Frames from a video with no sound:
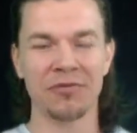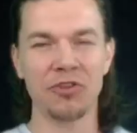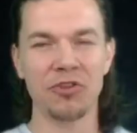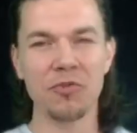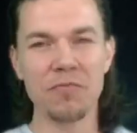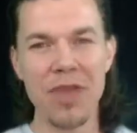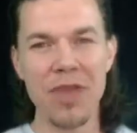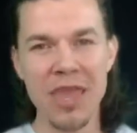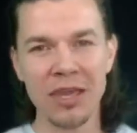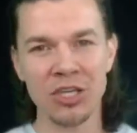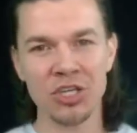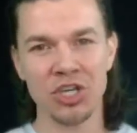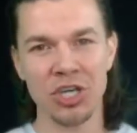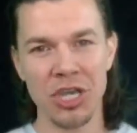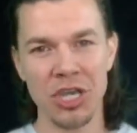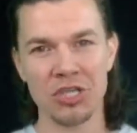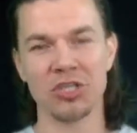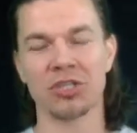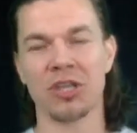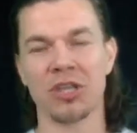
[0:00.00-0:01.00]
If you make
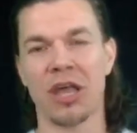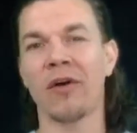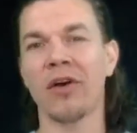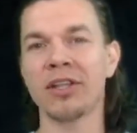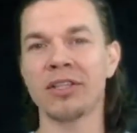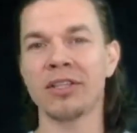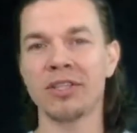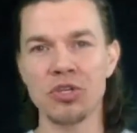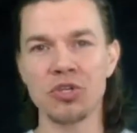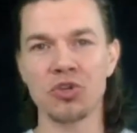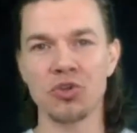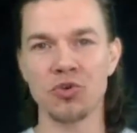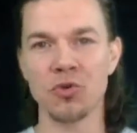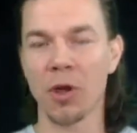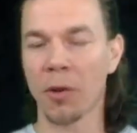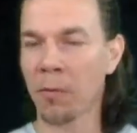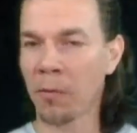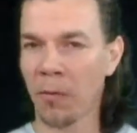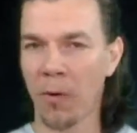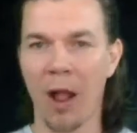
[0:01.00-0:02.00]
changes how I teach
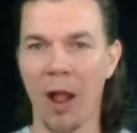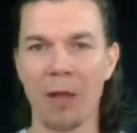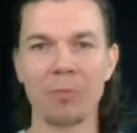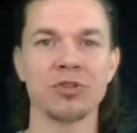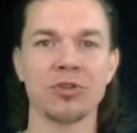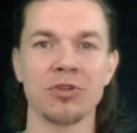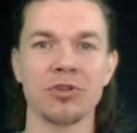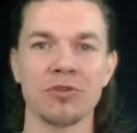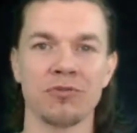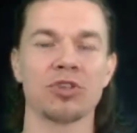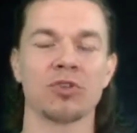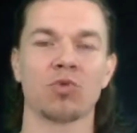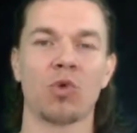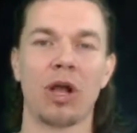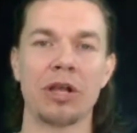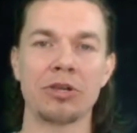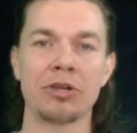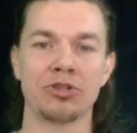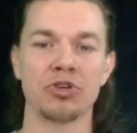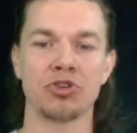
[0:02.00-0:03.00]
you, I promise you, if you
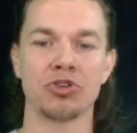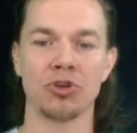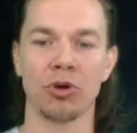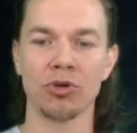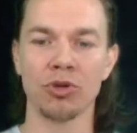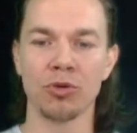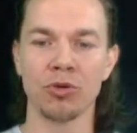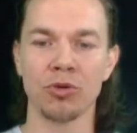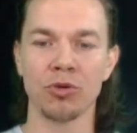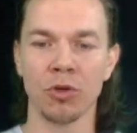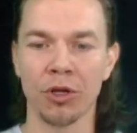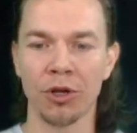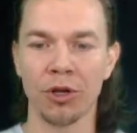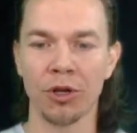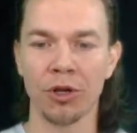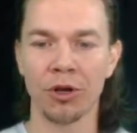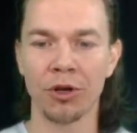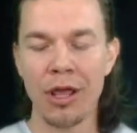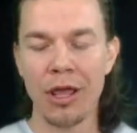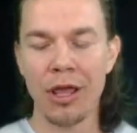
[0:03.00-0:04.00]
just watch the show, you will
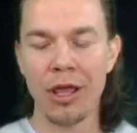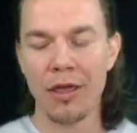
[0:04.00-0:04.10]
learn.